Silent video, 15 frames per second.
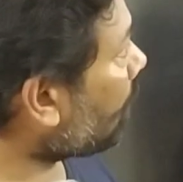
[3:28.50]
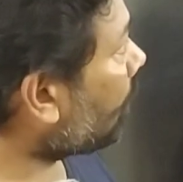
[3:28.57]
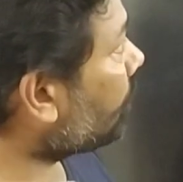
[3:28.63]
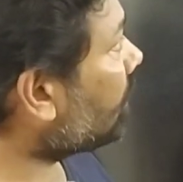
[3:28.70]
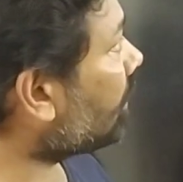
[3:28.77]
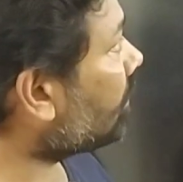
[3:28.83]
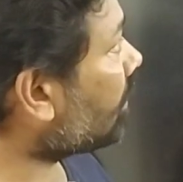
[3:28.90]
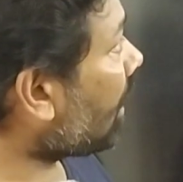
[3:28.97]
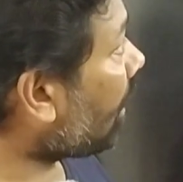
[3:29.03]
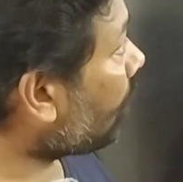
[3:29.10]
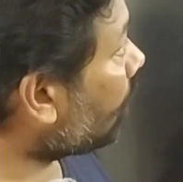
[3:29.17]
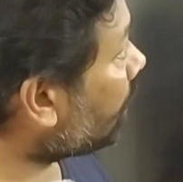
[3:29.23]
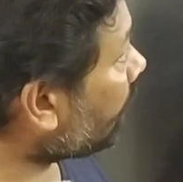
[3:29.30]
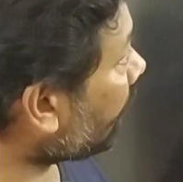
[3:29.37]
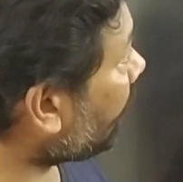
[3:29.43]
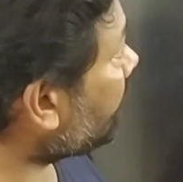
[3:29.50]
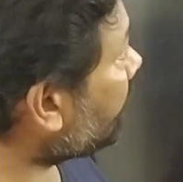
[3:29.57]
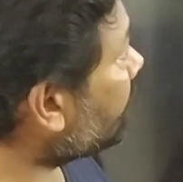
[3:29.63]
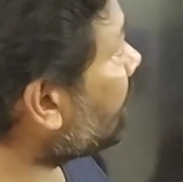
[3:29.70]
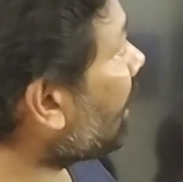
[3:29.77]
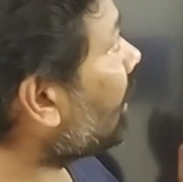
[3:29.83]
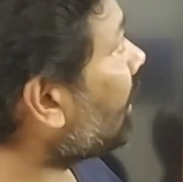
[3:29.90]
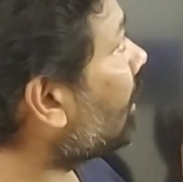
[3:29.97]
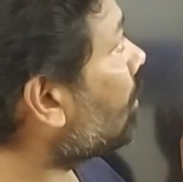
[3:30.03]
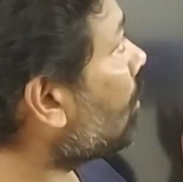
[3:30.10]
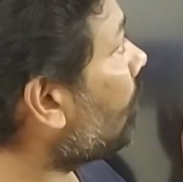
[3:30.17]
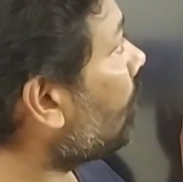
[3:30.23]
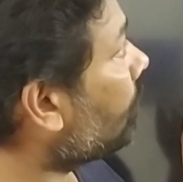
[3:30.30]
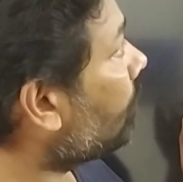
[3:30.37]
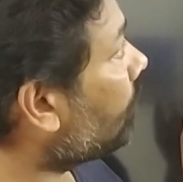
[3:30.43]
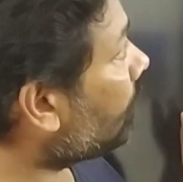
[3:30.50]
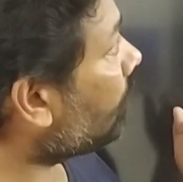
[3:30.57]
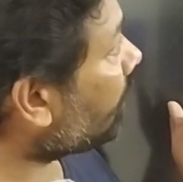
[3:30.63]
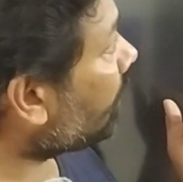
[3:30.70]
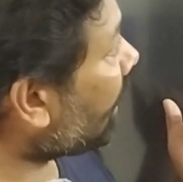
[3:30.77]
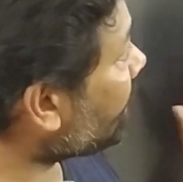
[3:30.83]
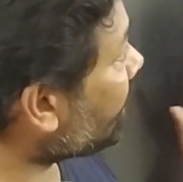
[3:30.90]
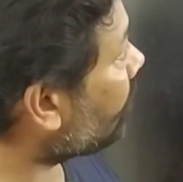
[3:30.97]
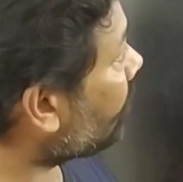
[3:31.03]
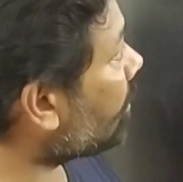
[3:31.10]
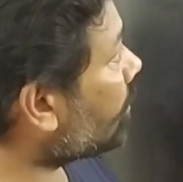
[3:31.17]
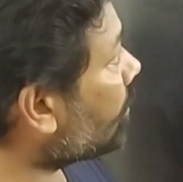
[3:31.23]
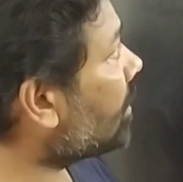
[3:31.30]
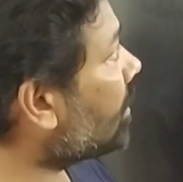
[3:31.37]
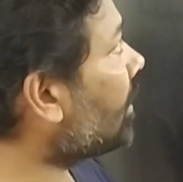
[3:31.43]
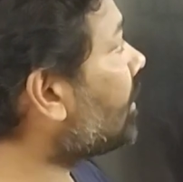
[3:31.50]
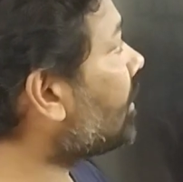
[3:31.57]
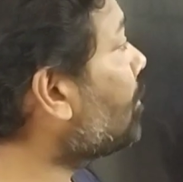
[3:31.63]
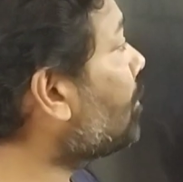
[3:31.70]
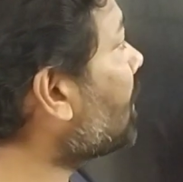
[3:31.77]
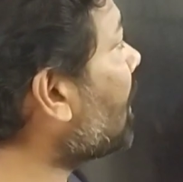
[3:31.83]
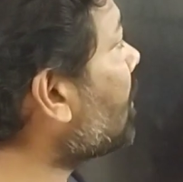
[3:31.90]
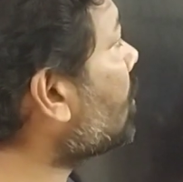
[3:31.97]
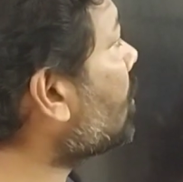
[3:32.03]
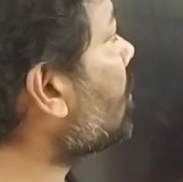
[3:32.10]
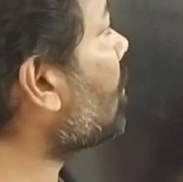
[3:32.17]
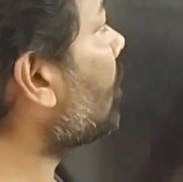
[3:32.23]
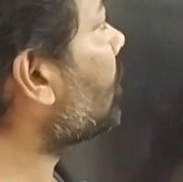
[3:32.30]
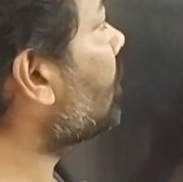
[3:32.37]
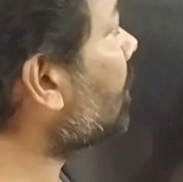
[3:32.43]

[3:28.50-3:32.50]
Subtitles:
of the tower A, the angle of elevation and depression of